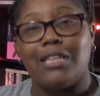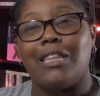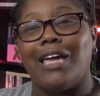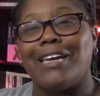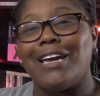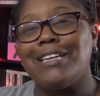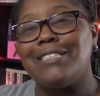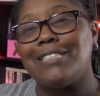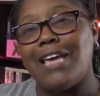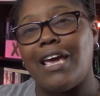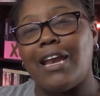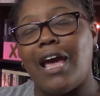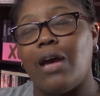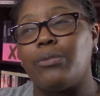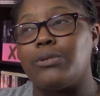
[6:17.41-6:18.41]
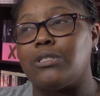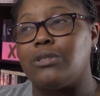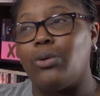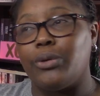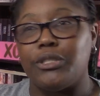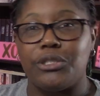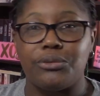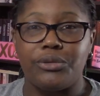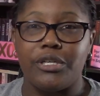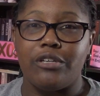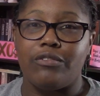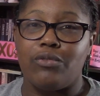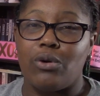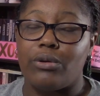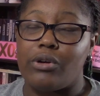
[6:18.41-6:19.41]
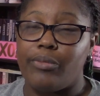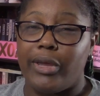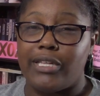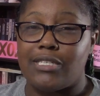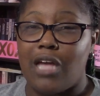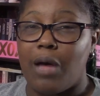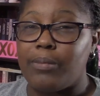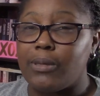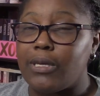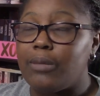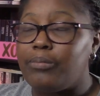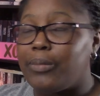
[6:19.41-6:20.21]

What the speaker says: Like I said, I was going to read it for Romanceopoly,